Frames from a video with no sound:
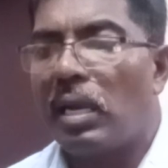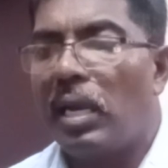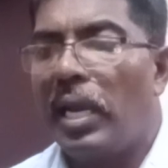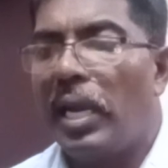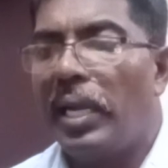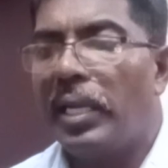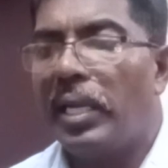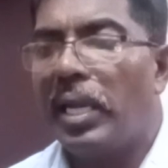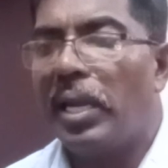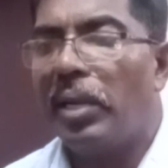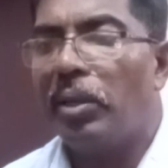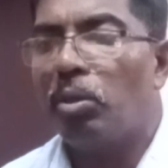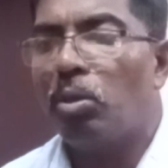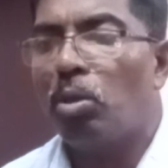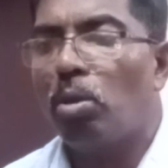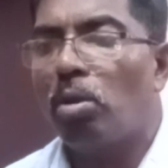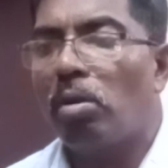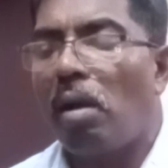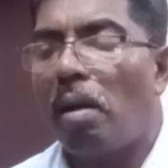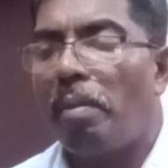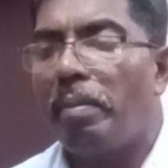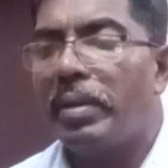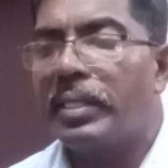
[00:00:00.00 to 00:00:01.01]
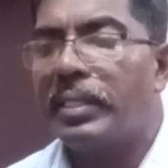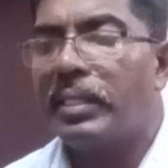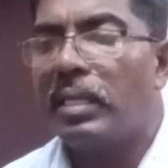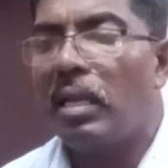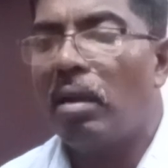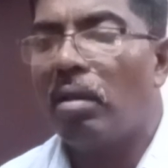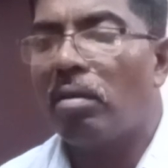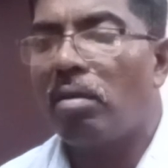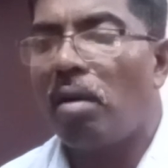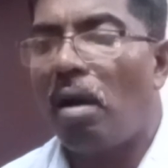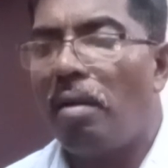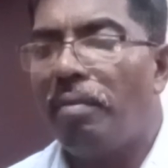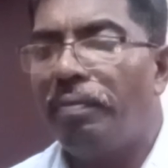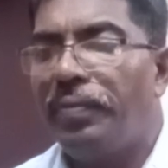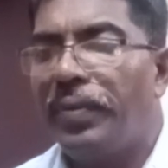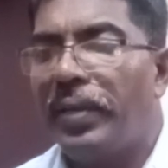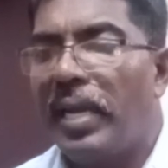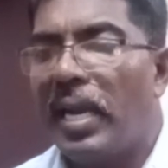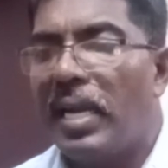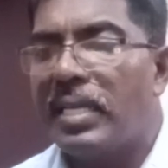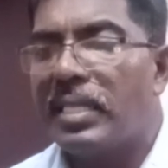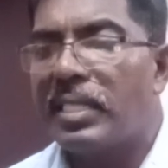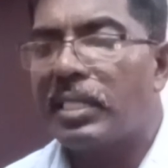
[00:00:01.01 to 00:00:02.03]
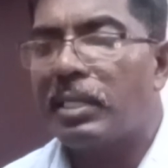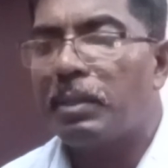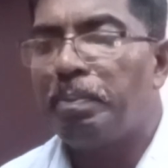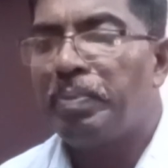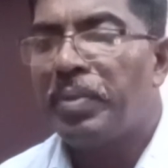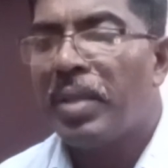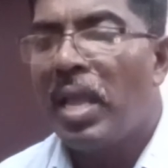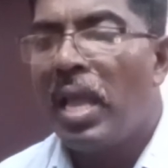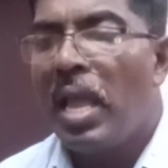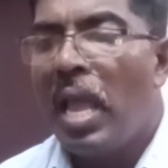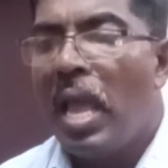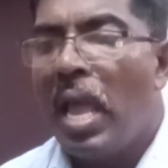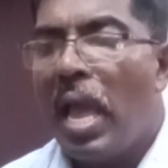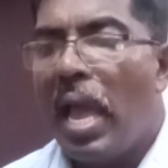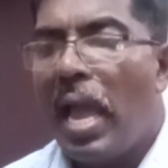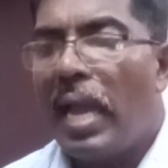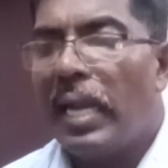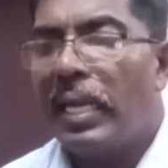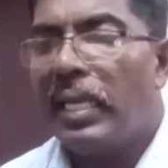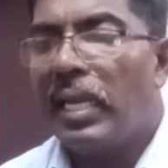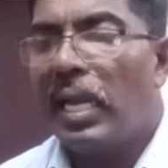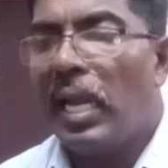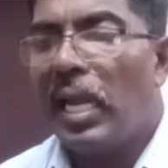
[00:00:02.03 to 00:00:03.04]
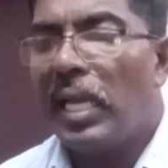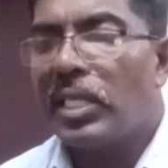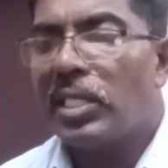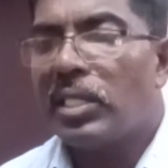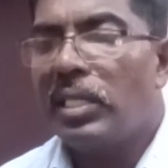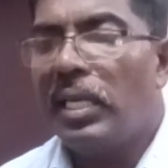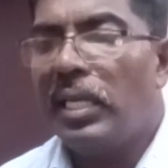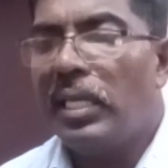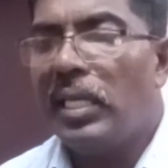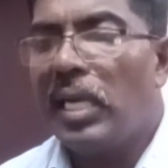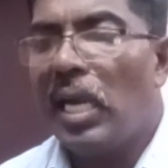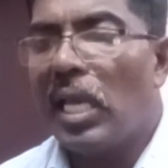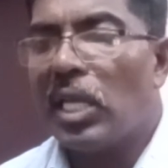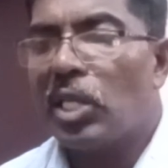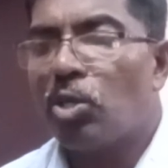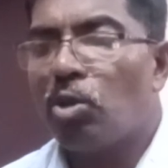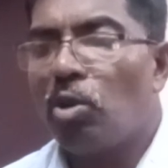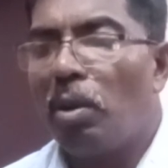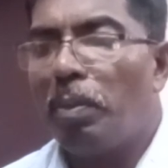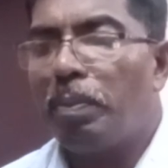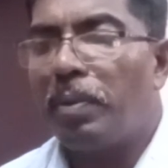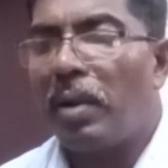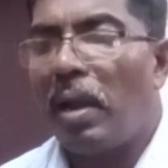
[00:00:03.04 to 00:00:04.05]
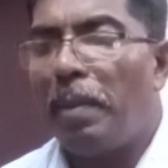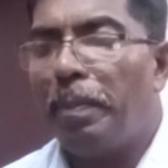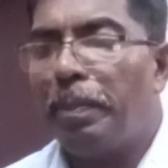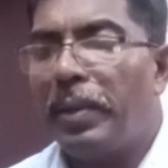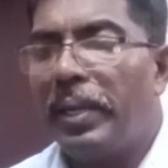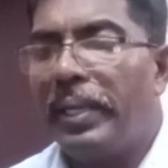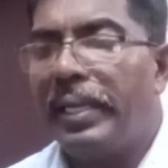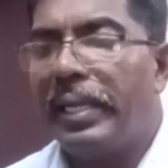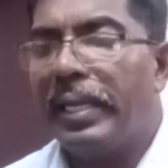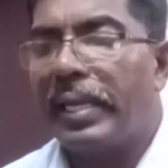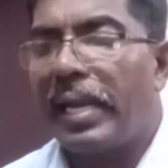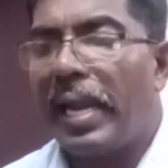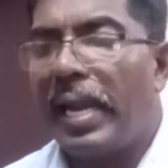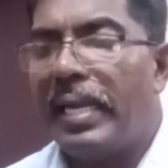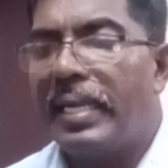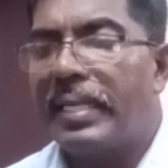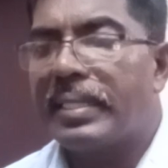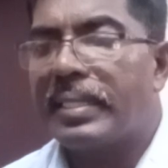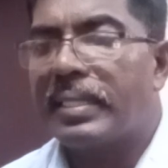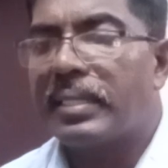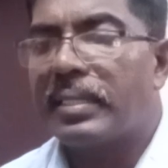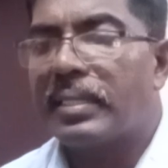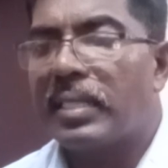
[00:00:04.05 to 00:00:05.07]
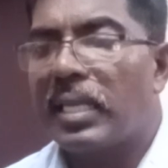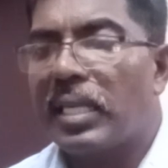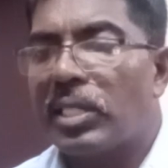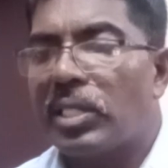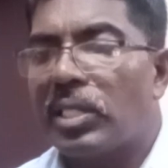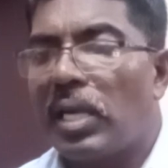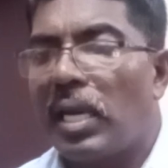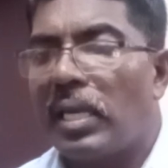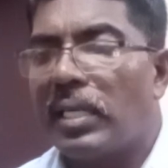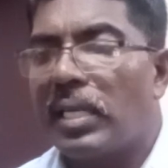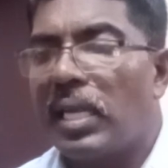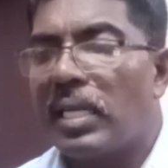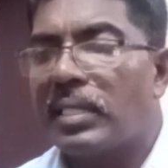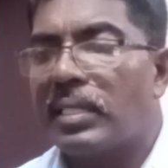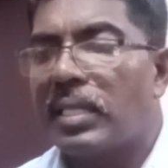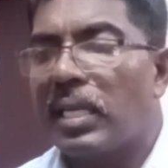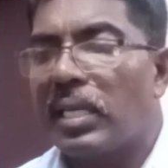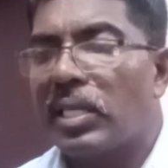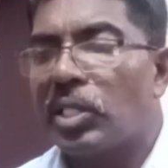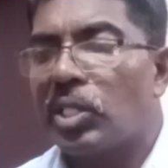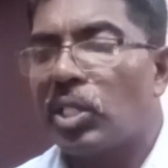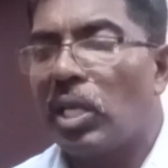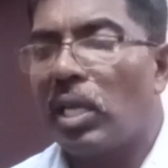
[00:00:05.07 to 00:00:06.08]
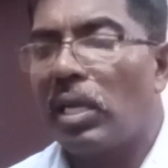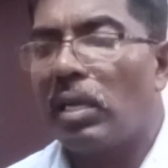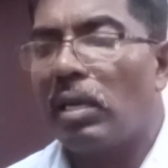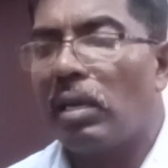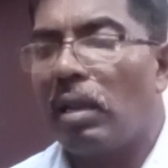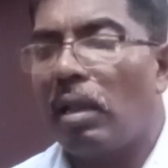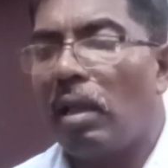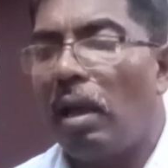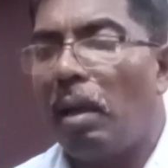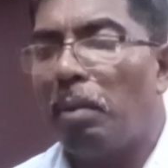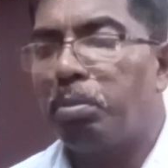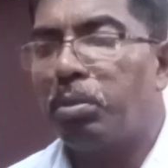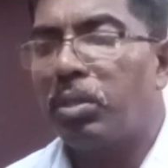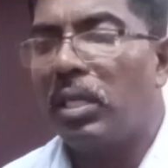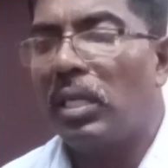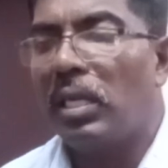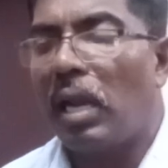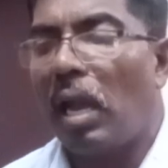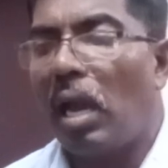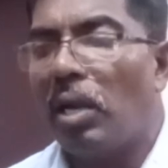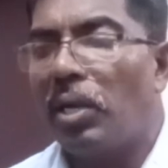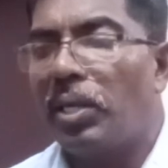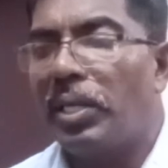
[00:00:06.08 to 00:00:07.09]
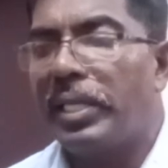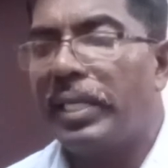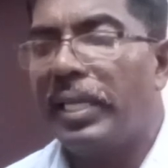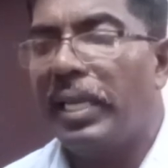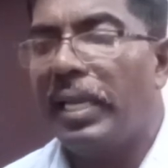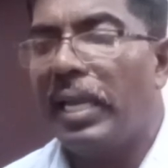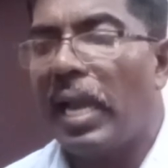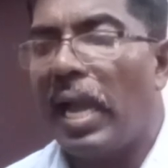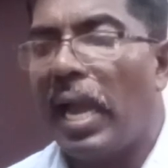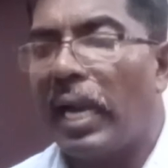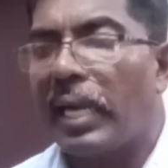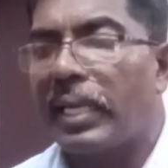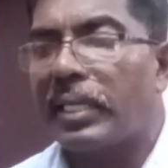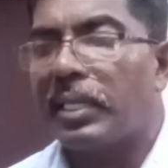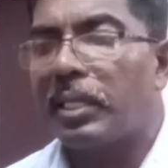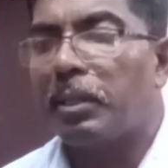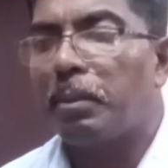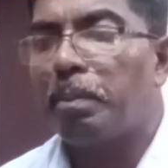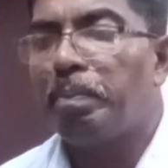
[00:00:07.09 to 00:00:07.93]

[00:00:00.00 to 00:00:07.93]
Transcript: relating to commercial confidence and intellectual property rights under section of the RTI Act.